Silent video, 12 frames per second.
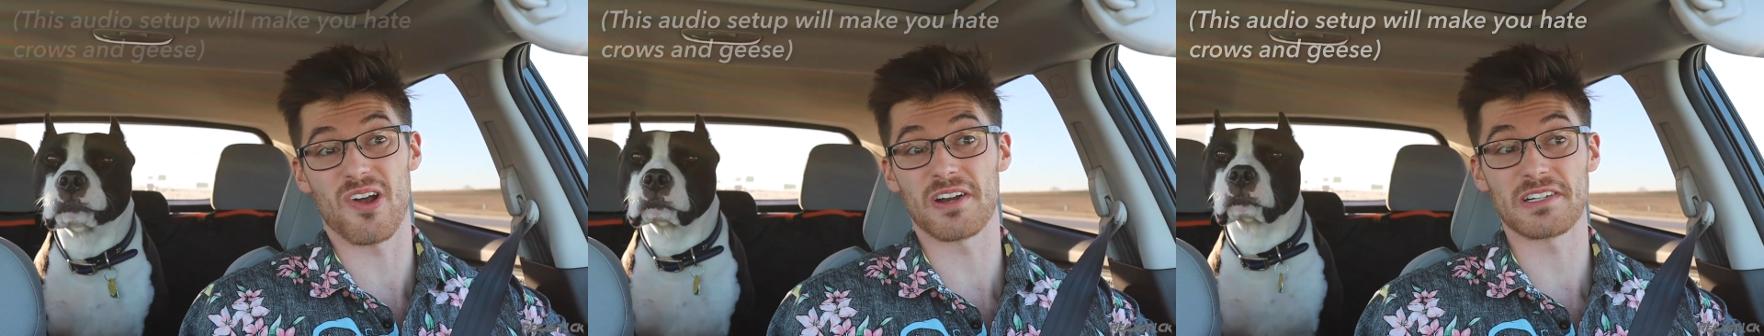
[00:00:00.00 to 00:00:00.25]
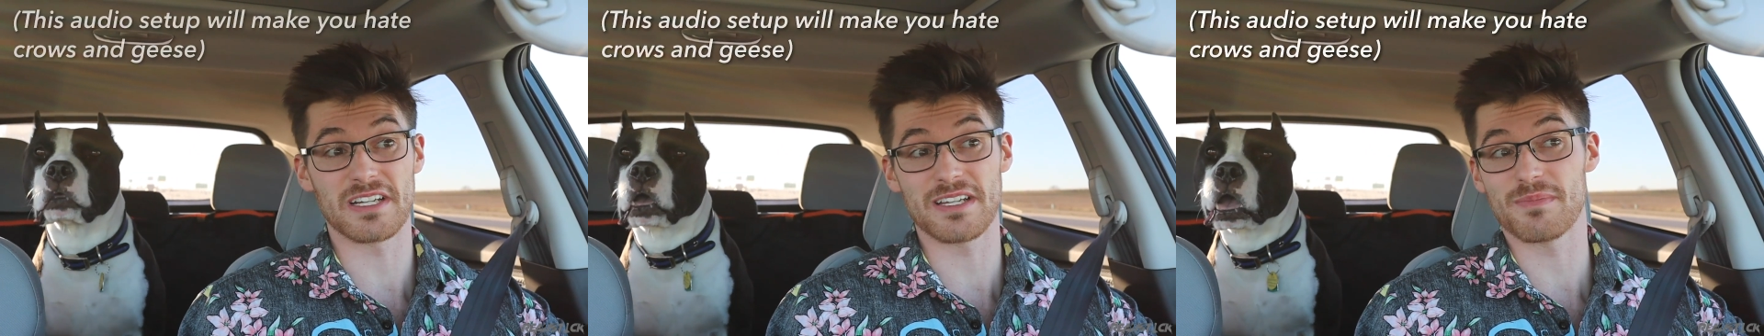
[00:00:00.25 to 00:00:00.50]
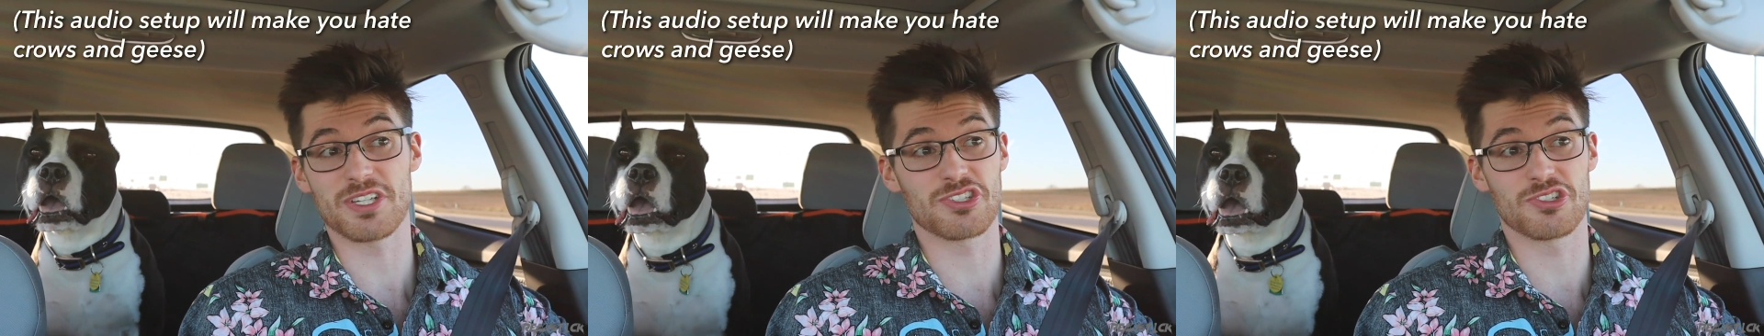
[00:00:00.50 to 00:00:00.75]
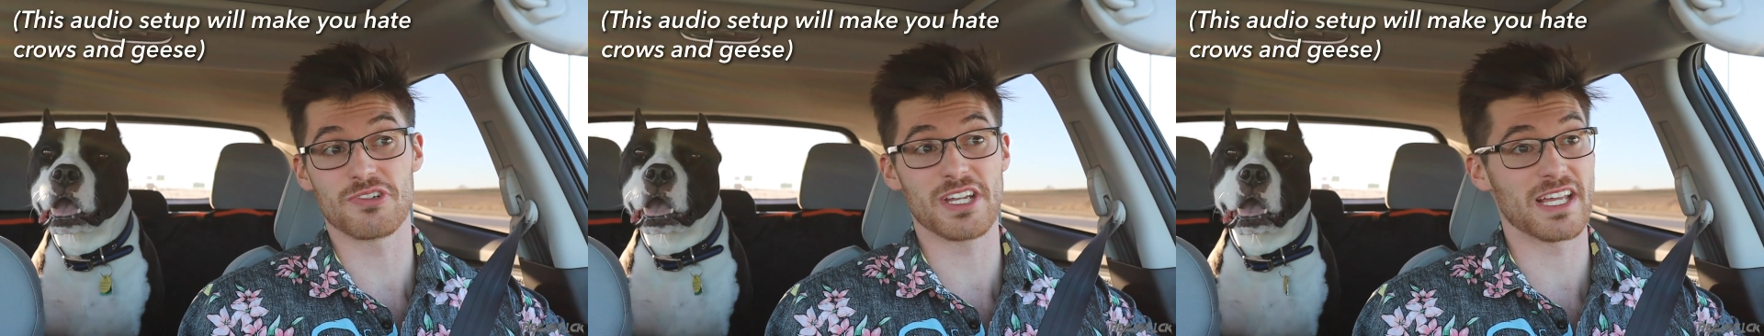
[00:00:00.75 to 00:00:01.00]
aren't going to be
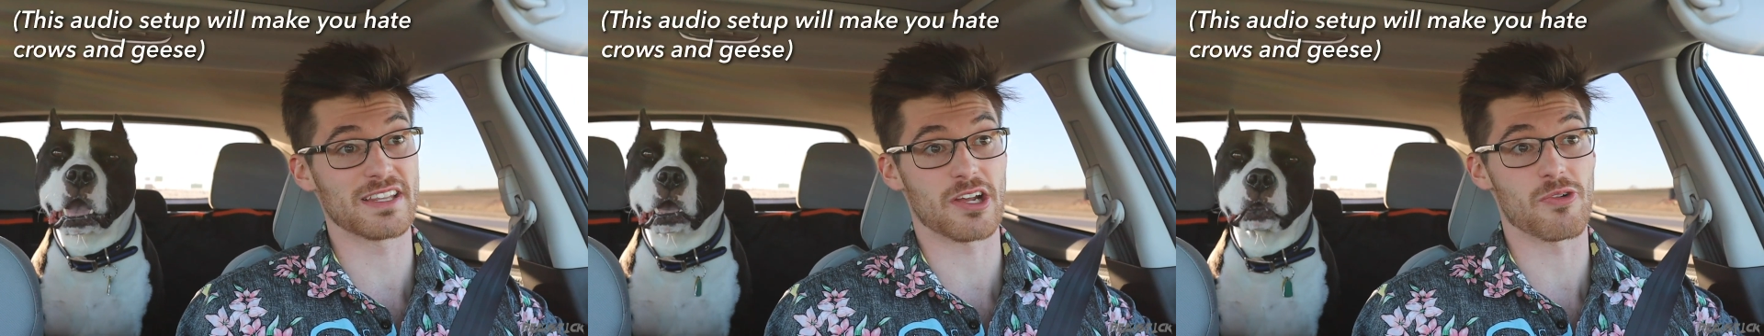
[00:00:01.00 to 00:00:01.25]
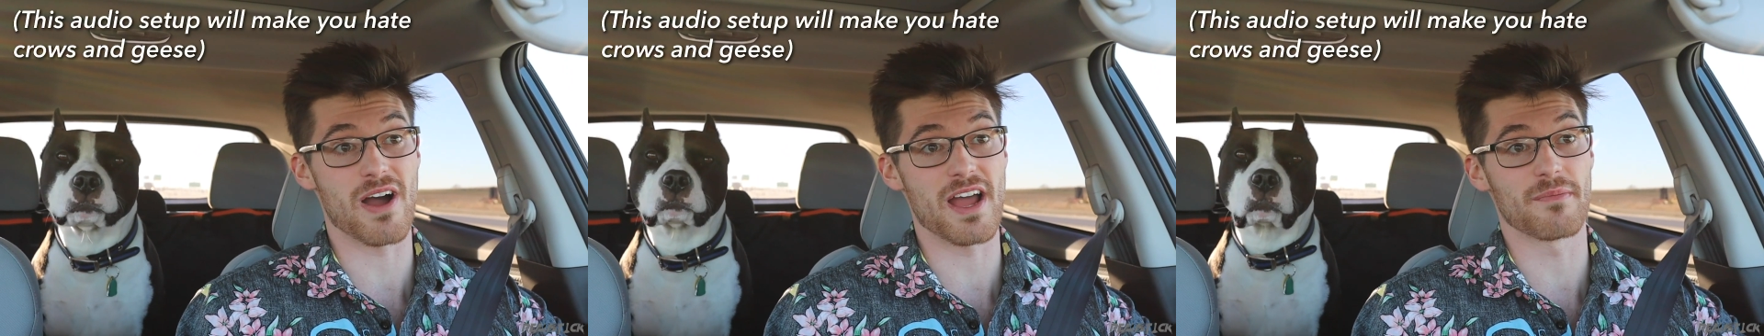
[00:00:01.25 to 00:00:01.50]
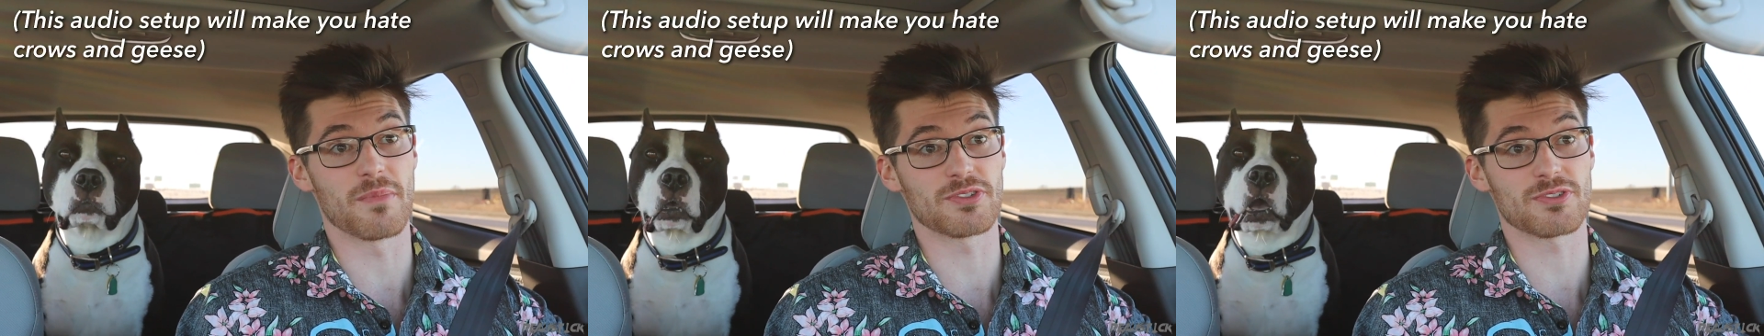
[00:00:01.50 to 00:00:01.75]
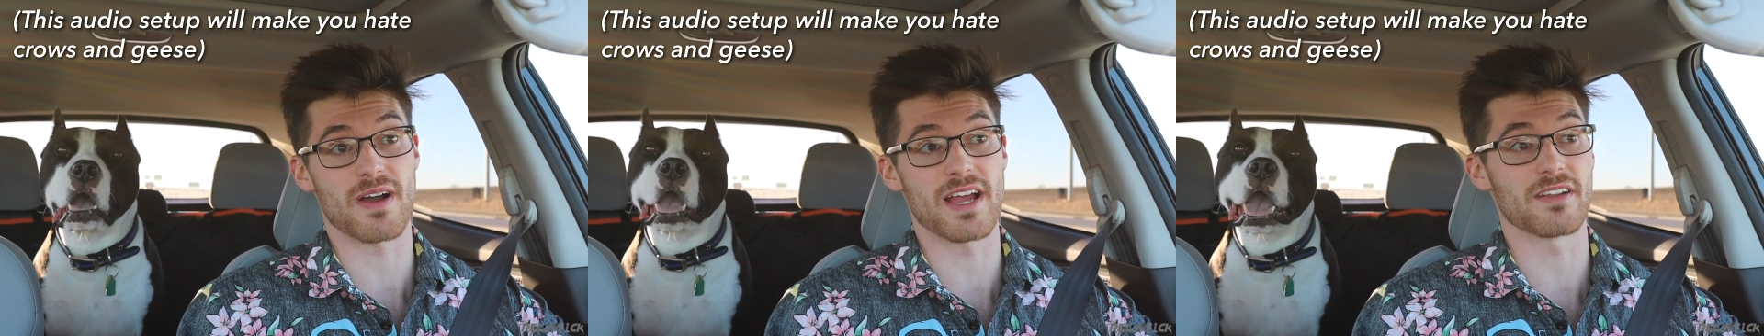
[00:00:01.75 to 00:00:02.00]
shooting in the
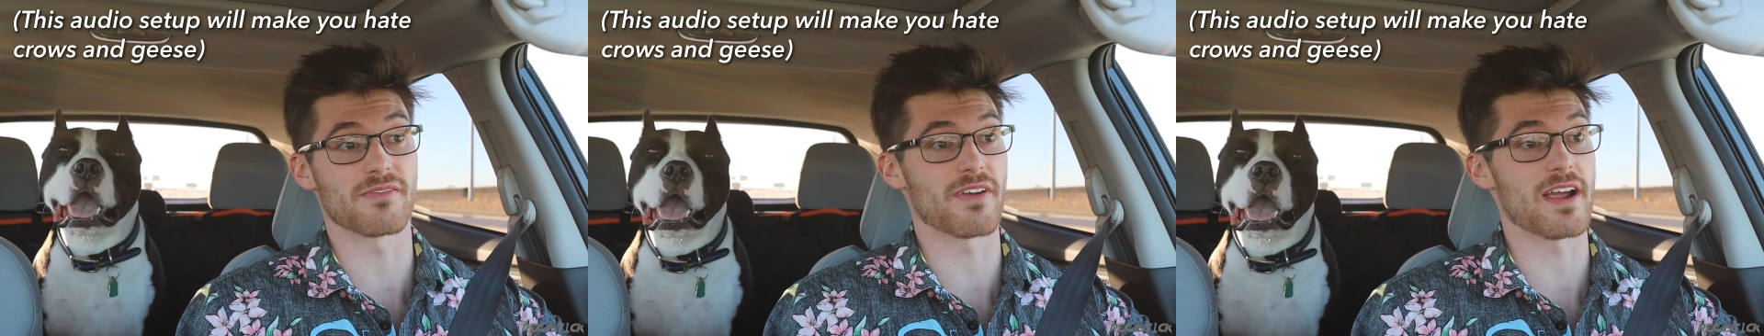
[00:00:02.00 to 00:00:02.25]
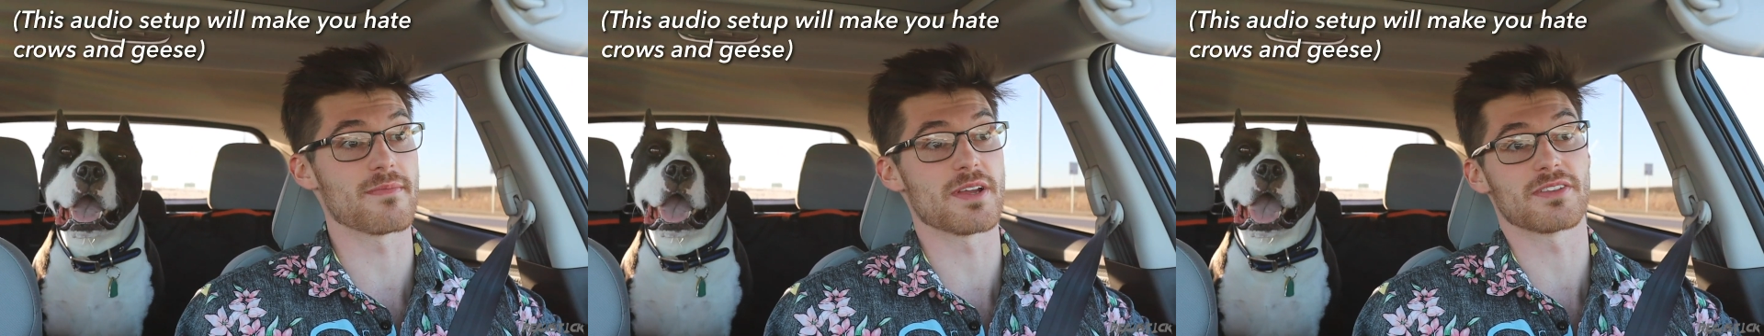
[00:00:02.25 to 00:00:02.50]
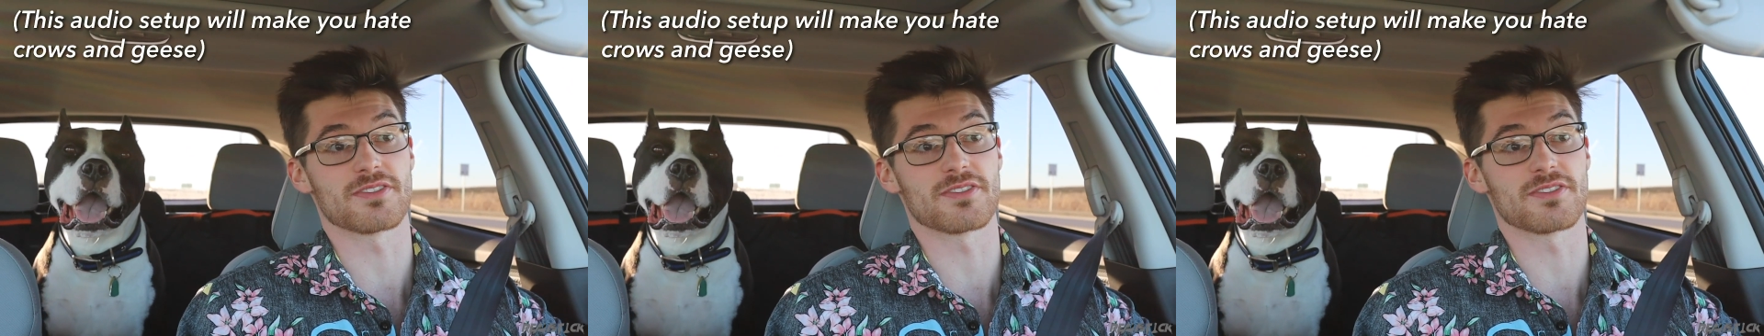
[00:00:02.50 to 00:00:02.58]
most quiet environment.